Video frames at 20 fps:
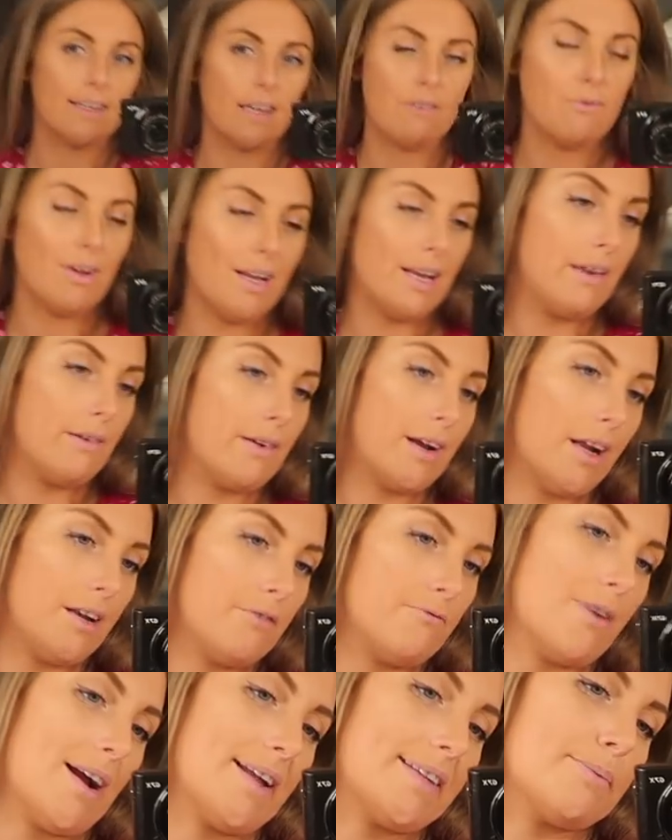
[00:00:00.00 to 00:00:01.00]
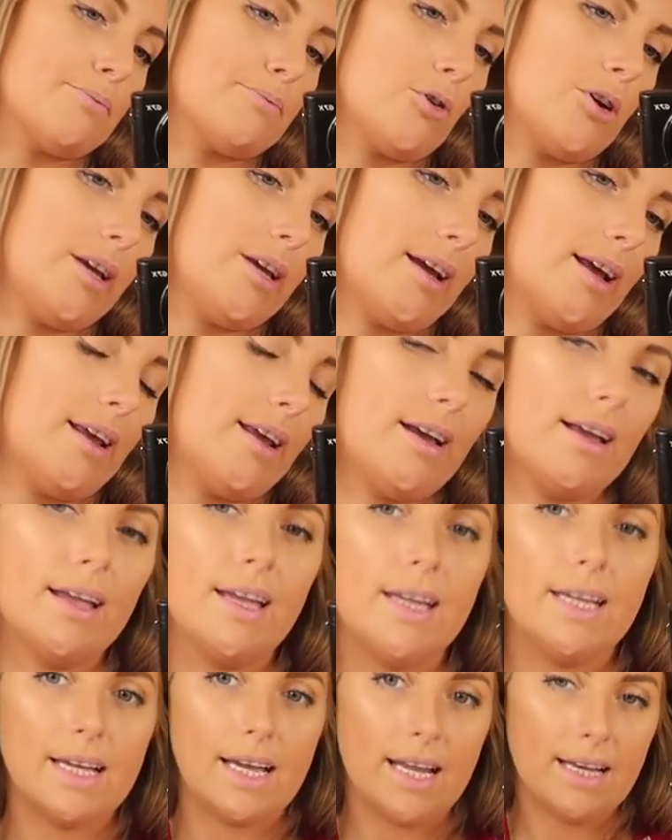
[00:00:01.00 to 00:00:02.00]
like really kind of raspberry colour,
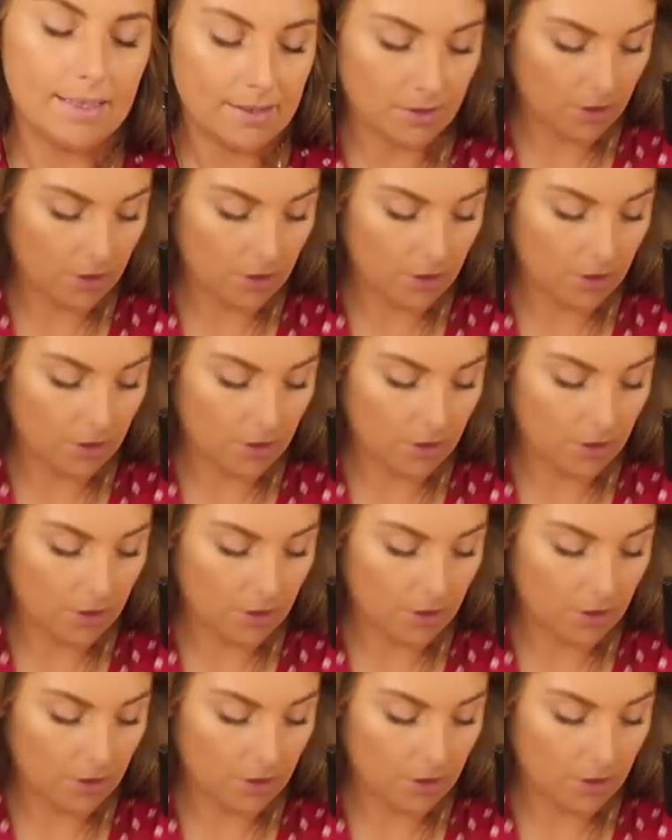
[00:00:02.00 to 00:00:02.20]
and it's